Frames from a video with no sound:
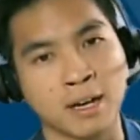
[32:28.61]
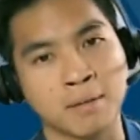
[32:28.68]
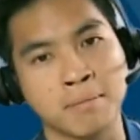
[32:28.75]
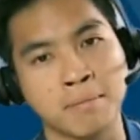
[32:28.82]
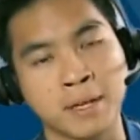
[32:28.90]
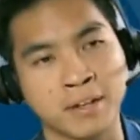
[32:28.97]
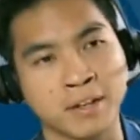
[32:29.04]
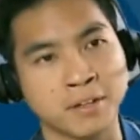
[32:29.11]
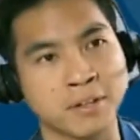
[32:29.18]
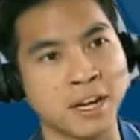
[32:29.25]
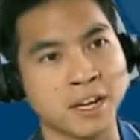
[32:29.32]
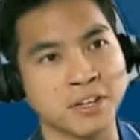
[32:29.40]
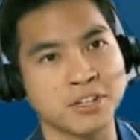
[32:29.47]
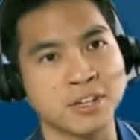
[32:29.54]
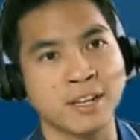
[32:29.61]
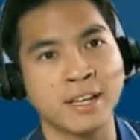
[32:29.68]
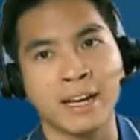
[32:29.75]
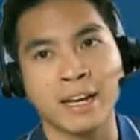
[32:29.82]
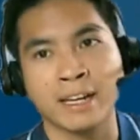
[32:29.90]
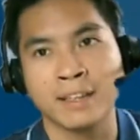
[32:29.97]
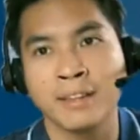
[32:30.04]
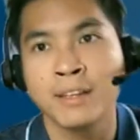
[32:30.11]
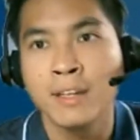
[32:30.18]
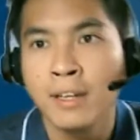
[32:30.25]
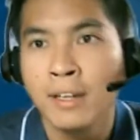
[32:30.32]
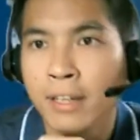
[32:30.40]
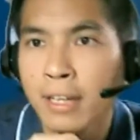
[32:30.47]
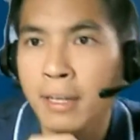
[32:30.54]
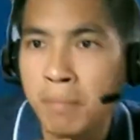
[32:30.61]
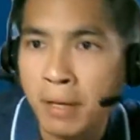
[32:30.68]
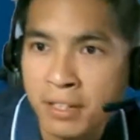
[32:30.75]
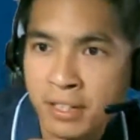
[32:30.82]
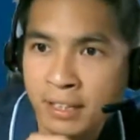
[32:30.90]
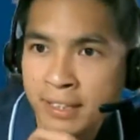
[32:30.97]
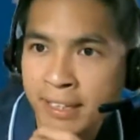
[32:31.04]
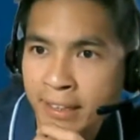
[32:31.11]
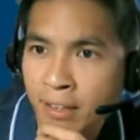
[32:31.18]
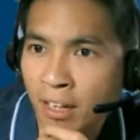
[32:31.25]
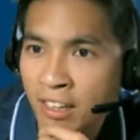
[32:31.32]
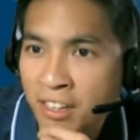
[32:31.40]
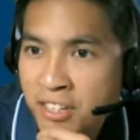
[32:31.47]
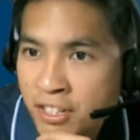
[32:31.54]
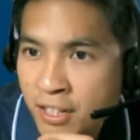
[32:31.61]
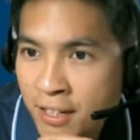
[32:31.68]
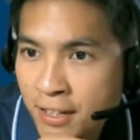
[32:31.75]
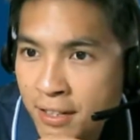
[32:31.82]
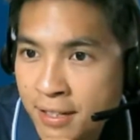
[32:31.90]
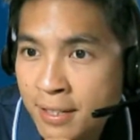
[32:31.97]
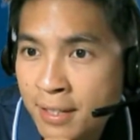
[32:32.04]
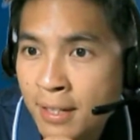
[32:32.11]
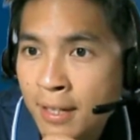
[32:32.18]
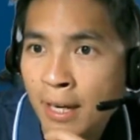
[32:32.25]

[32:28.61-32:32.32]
maker education and emerging technologies.